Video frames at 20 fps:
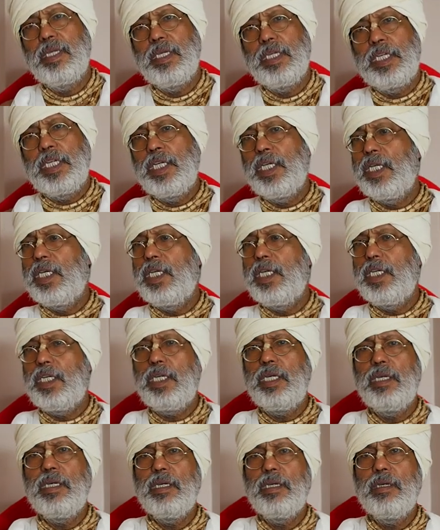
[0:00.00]
He,
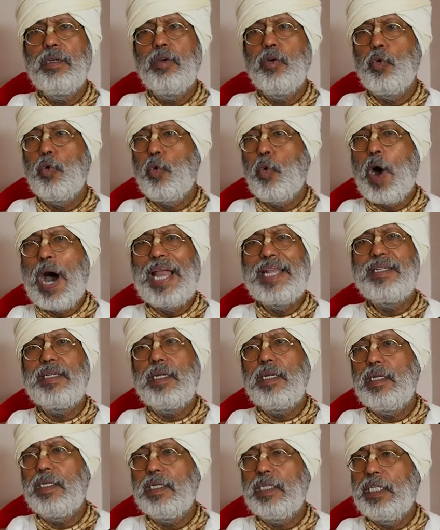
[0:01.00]
one,
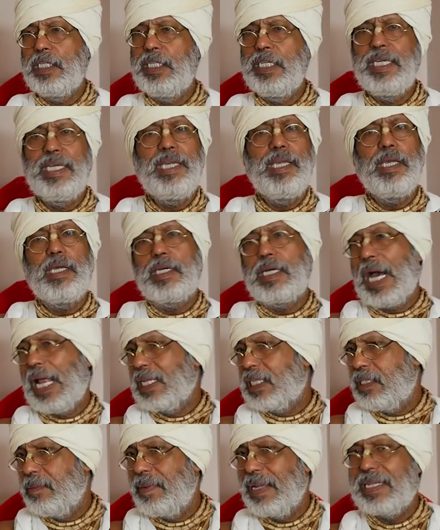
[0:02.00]
he
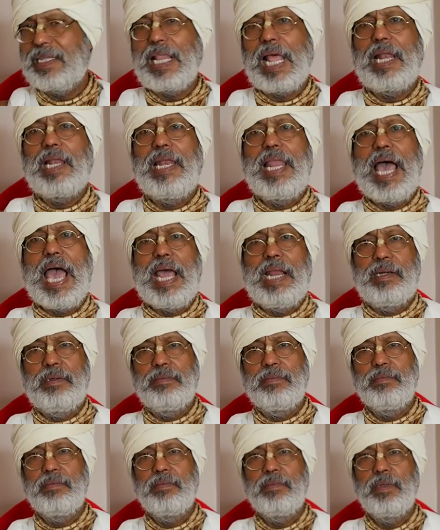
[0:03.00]
cultivated the land.